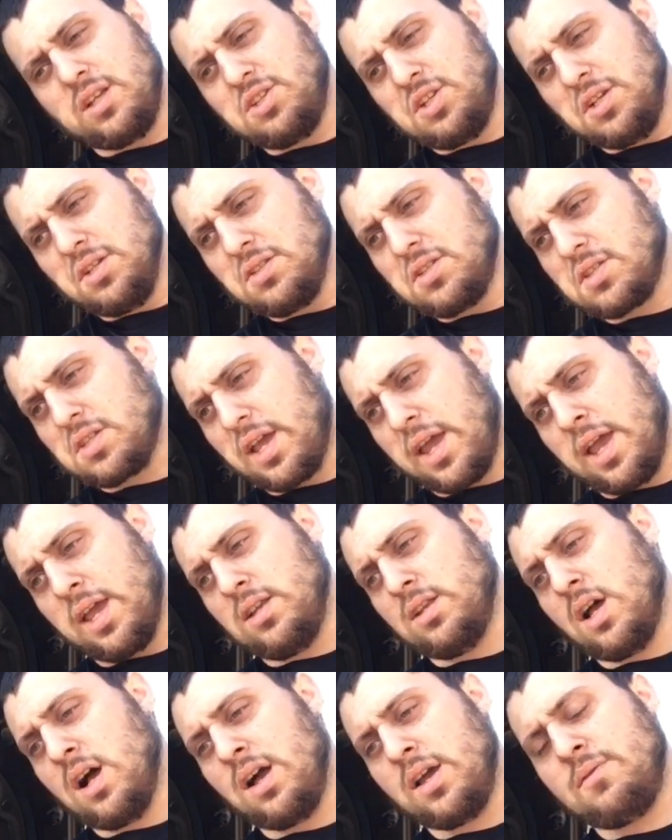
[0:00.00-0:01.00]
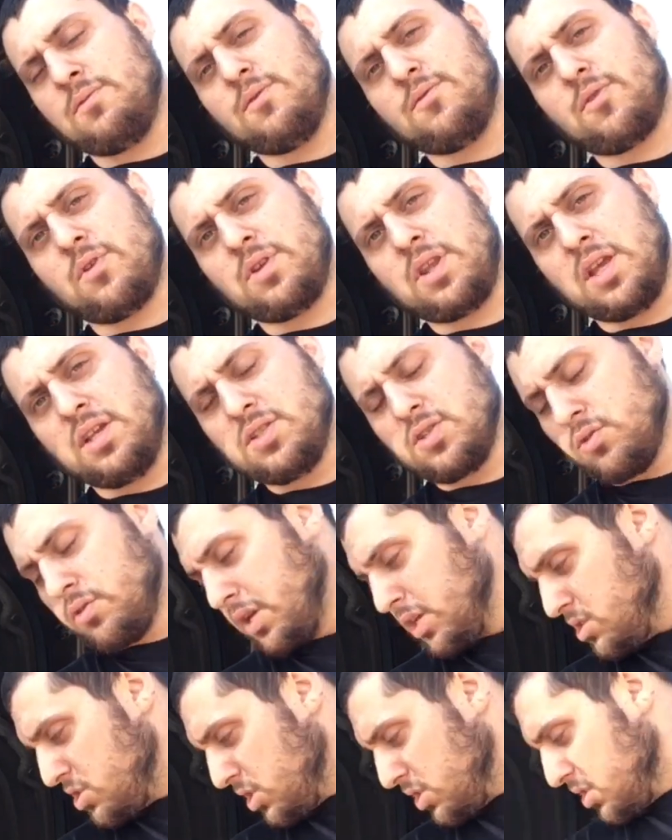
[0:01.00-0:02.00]
engines and even for diesel
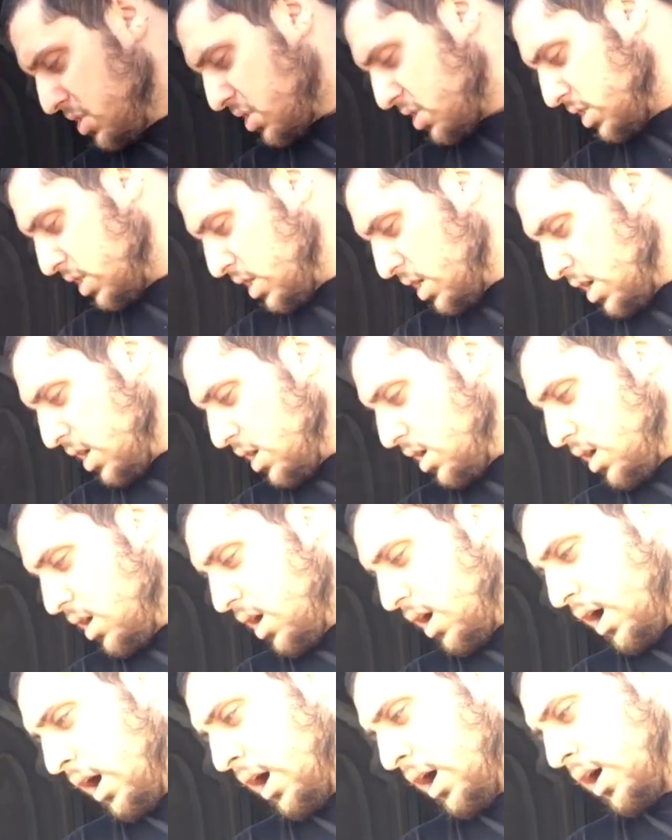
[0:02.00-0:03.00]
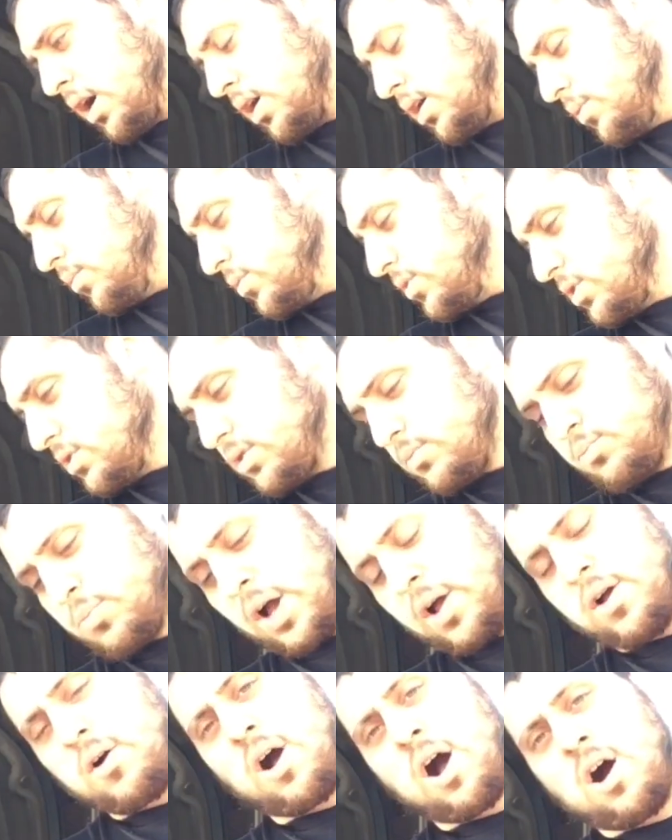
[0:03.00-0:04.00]
engines,
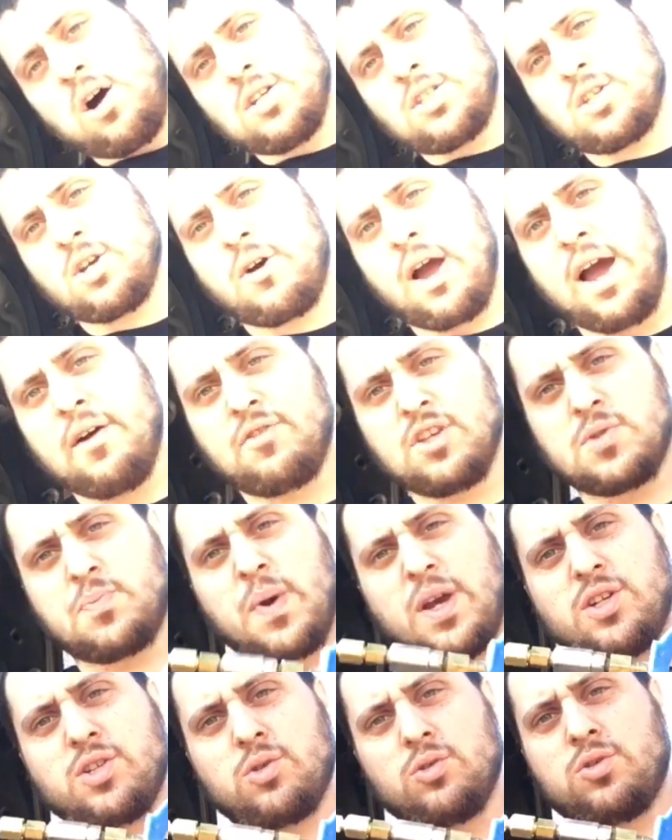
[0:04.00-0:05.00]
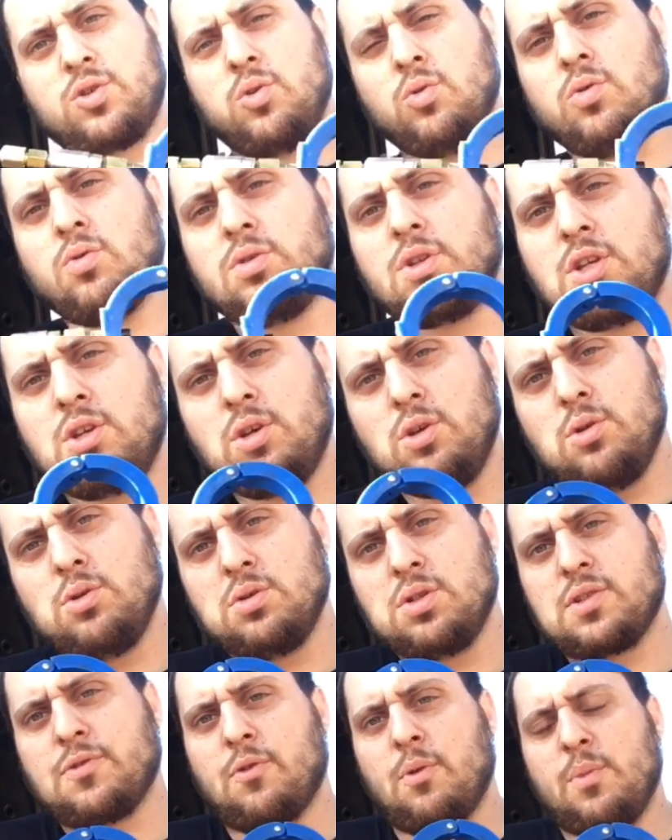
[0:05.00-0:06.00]
but also have the special tool to
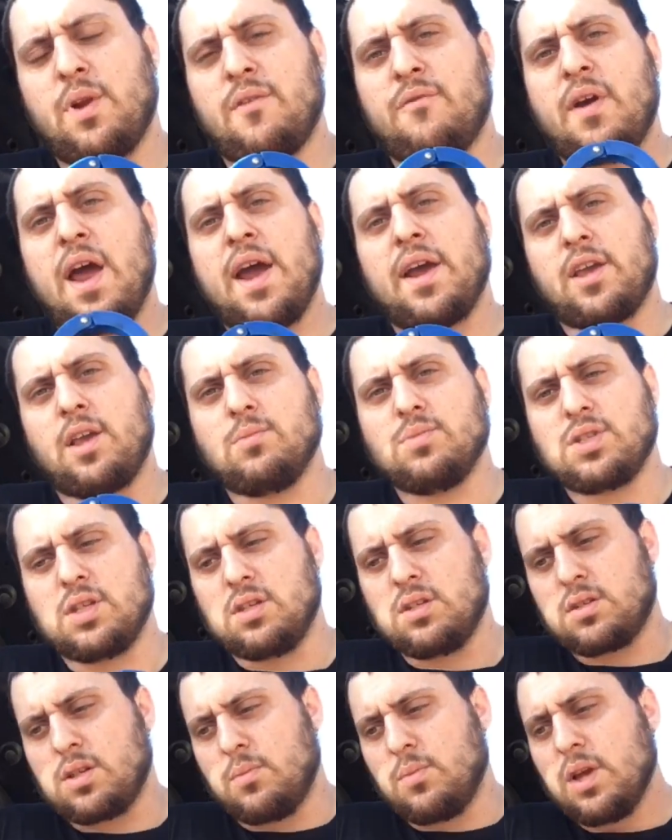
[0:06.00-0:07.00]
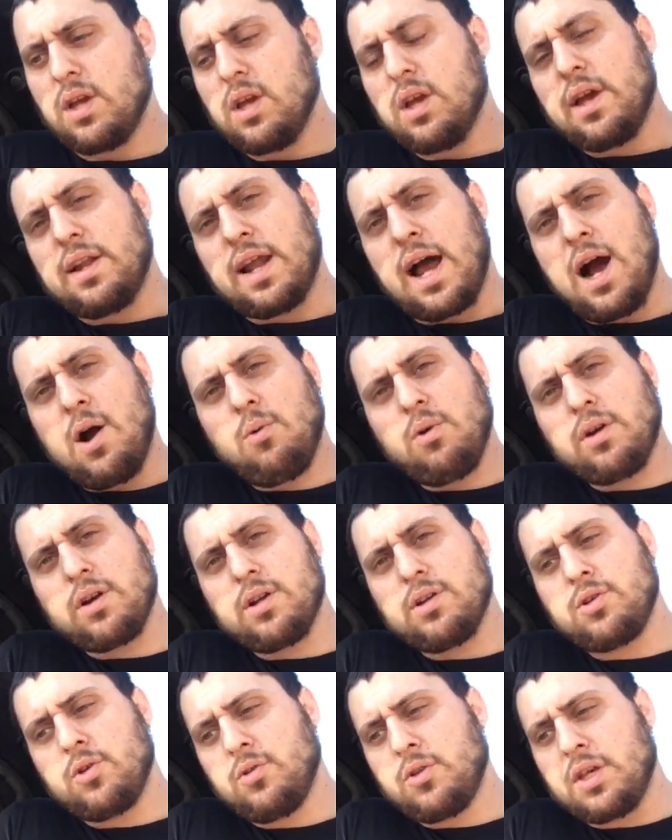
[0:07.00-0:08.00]
use from your vacuum system. And how we're
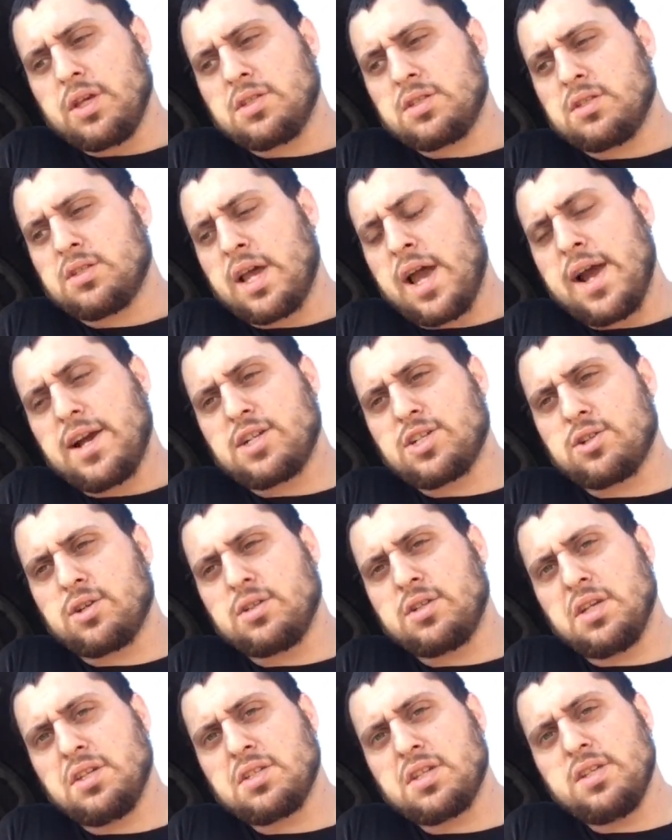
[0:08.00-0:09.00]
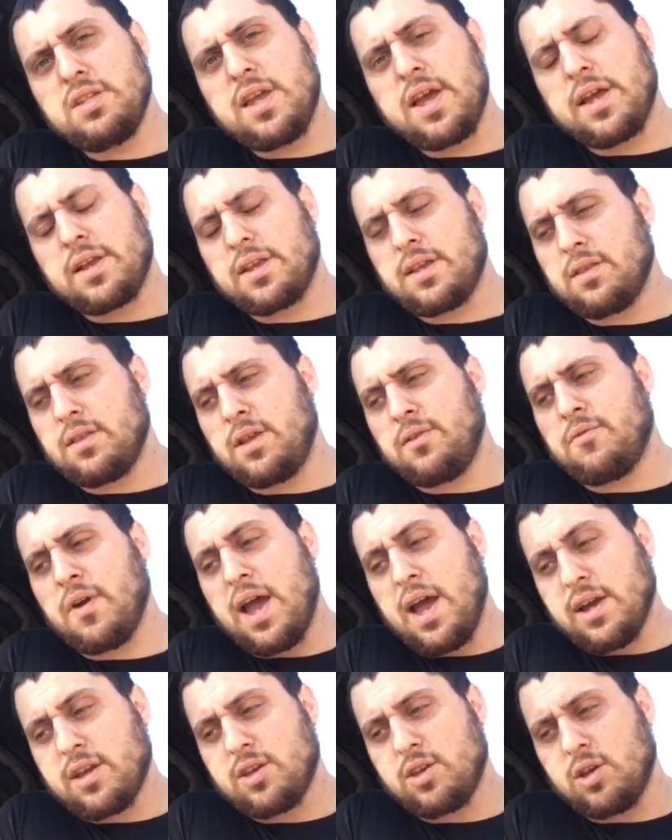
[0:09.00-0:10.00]
going to do this is actually disconnect the
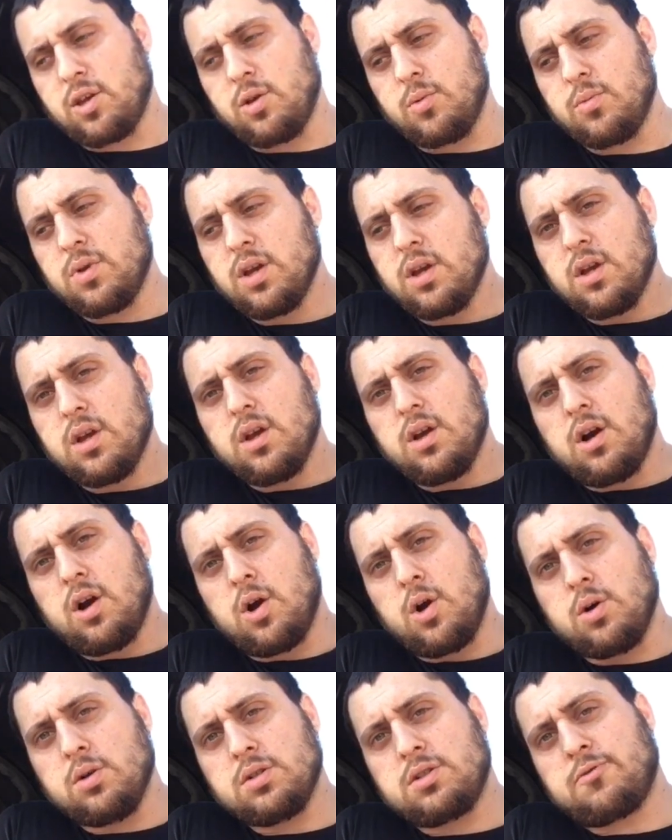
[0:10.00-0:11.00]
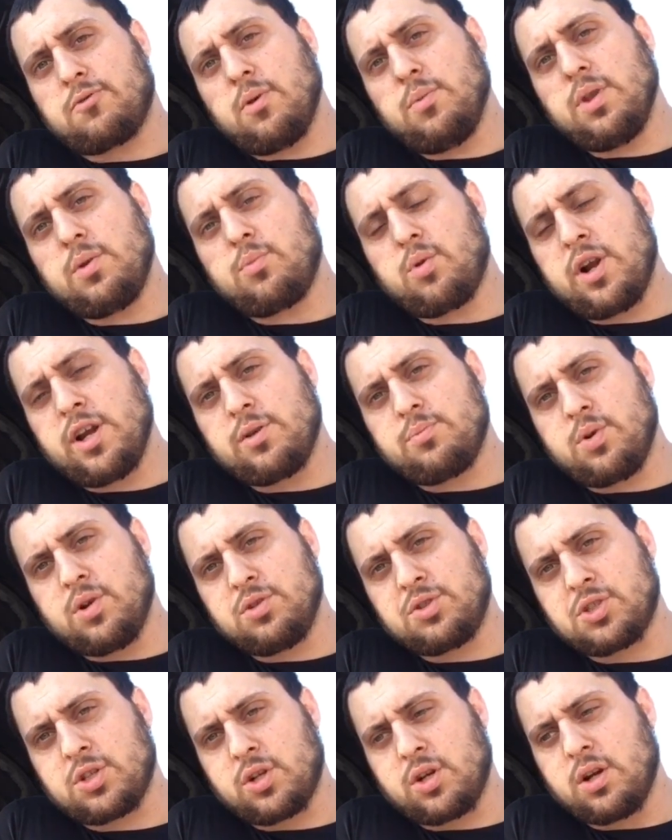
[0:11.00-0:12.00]
vacuum hose from the brake
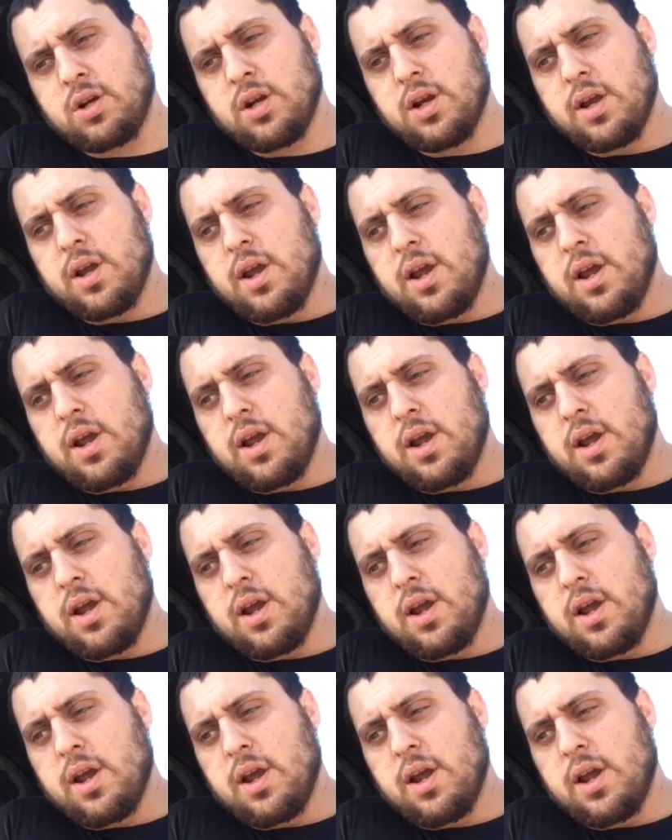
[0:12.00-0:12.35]
booster,